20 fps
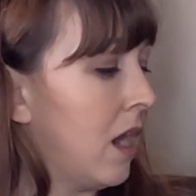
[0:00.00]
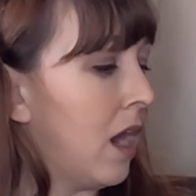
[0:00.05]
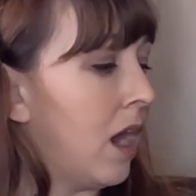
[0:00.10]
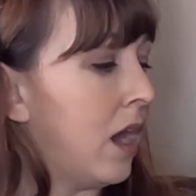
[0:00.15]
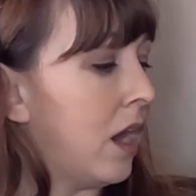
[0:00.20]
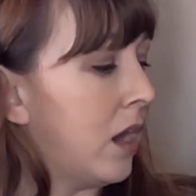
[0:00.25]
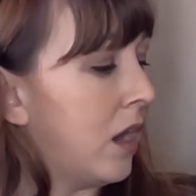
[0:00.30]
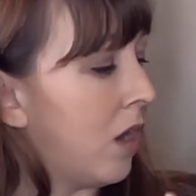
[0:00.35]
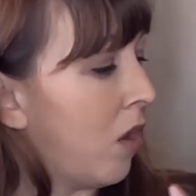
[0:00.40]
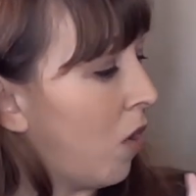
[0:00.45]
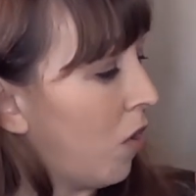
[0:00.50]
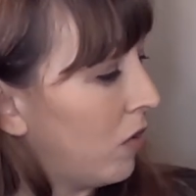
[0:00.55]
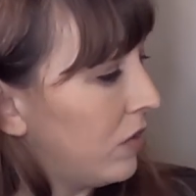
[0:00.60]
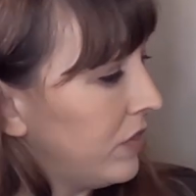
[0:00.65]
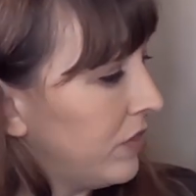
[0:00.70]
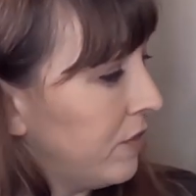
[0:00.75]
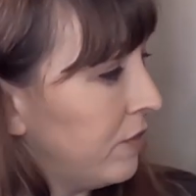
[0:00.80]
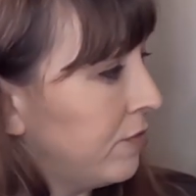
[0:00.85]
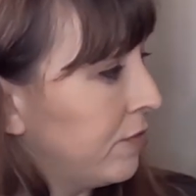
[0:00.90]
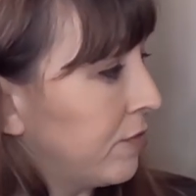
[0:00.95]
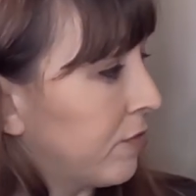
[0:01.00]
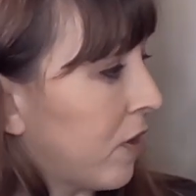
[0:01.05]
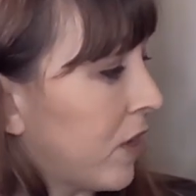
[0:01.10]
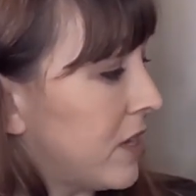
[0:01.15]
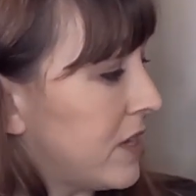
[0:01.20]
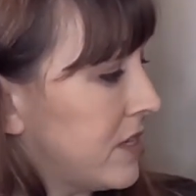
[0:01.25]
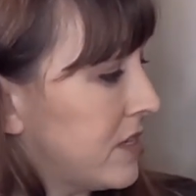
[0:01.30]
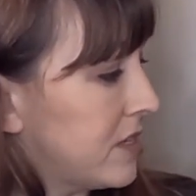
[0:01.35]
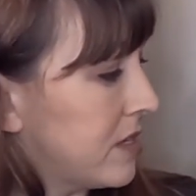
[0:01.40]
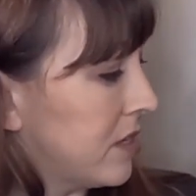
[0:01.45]
On the
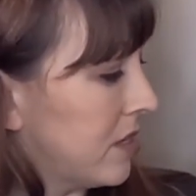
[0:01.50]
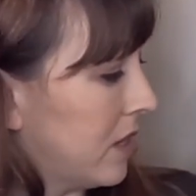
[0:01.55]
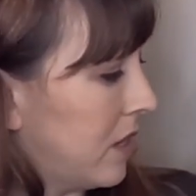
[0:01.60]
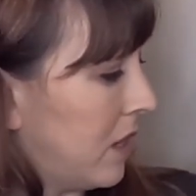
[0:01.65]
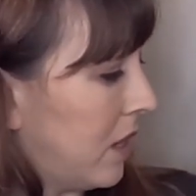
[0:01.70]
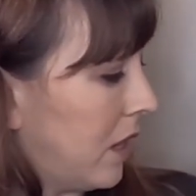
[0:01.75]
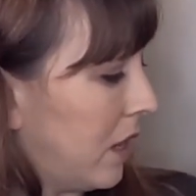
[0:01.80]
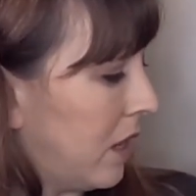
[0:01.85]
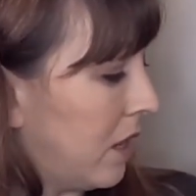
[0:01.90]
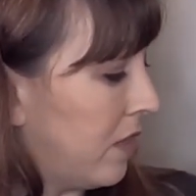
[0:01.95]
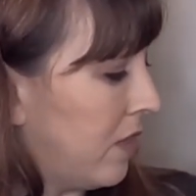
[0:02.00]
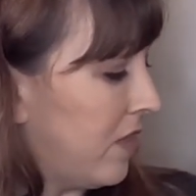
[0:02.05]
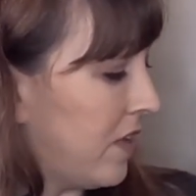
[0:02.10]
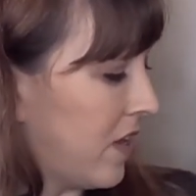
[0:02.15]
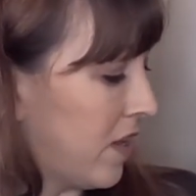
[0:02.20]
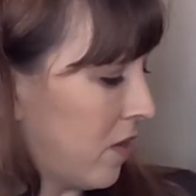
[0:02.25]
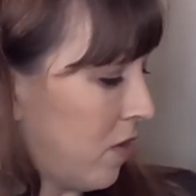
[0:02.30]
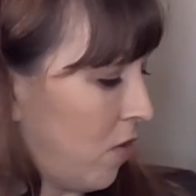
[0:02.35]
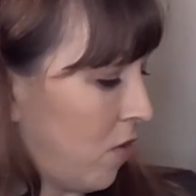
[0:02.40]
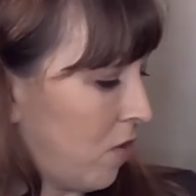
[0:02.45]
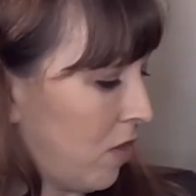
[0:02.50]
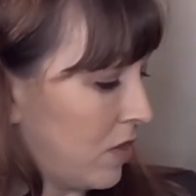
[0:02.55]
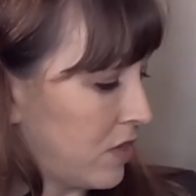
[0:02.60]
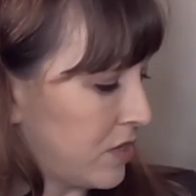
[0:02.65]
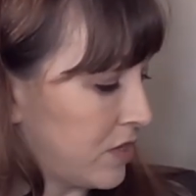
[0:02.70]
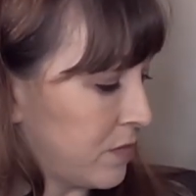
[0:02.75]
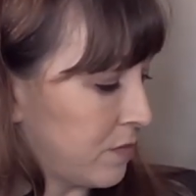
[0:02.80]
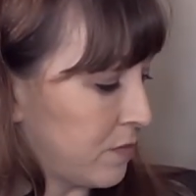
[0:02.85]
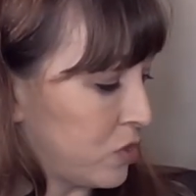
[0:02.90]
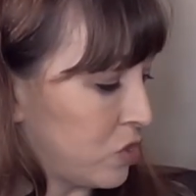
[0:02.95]
front, there are
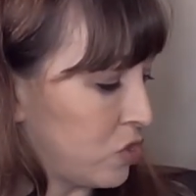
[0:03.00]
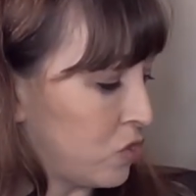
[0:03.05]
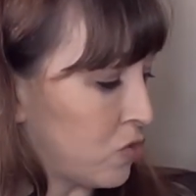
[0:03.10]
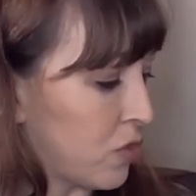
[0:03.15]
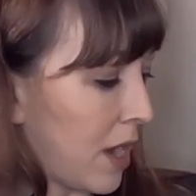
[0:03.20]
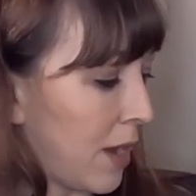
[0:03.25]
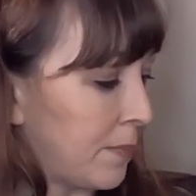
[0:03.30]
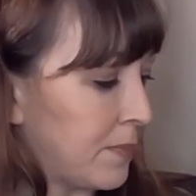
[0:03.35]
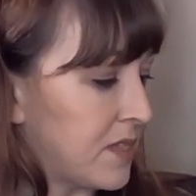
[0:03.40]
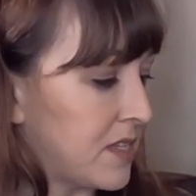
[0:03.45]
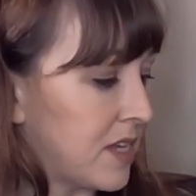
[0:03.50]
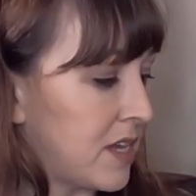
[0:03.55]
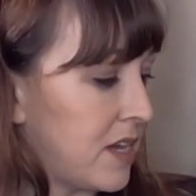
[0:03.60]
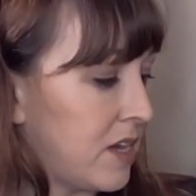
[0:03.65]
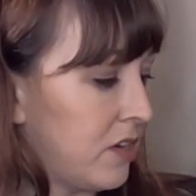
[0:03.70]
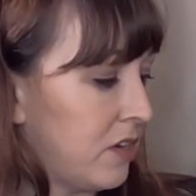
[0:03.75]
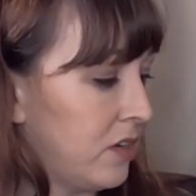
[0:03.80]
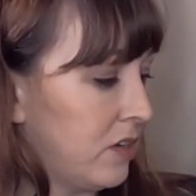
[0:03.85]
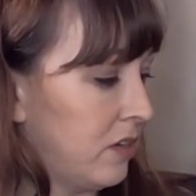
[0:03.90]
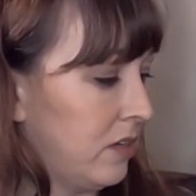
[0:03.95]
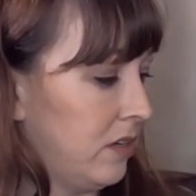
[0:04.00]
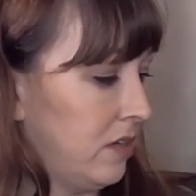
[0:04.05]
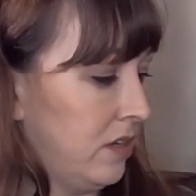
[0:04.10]
some straps here